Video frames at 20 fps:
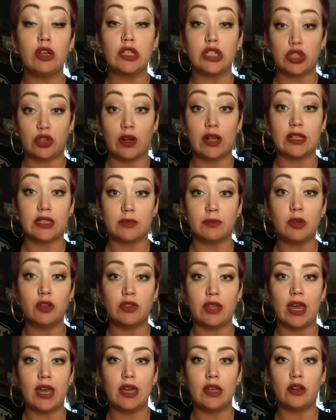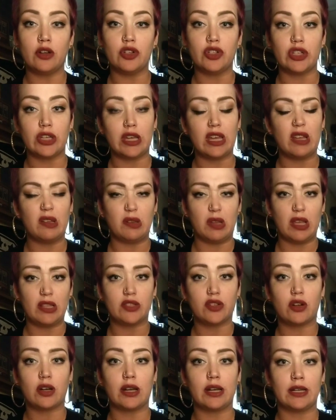transmute that energy and
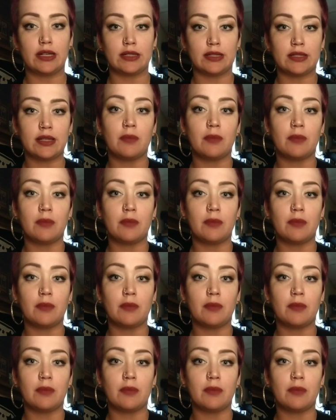turn it into